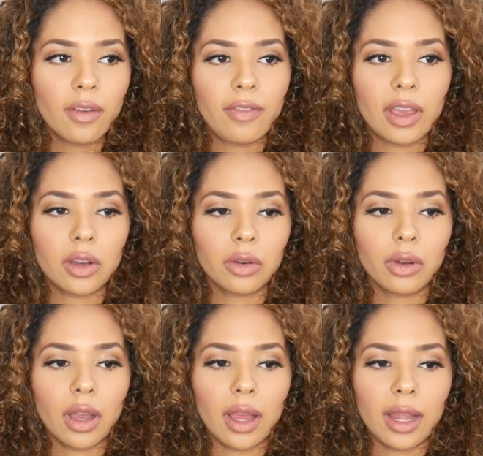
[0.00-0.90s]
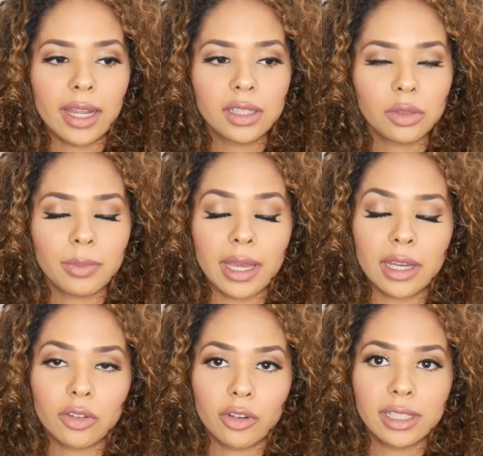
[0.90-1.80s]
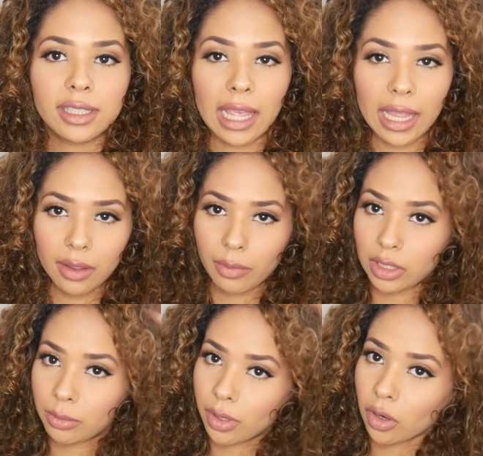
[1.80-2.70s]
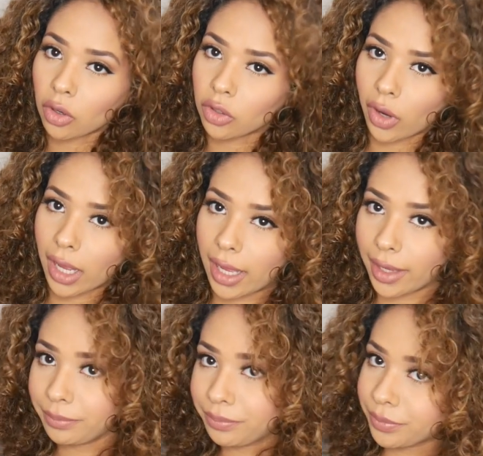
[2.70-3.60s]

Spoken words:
feel a little bit gritty when you put it on your hair.